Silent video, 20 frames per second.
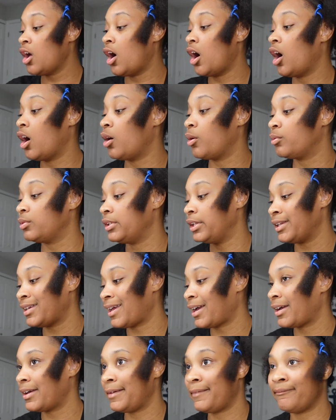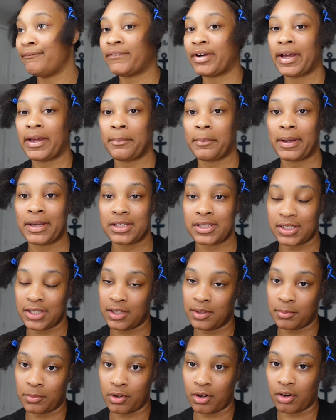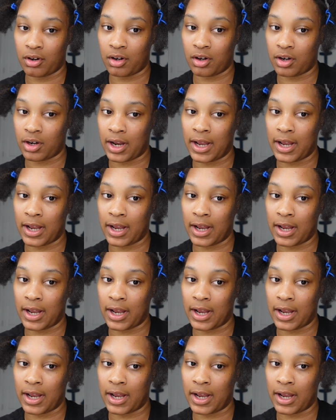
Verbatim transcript: Oh, then I couldn't find my SIM card.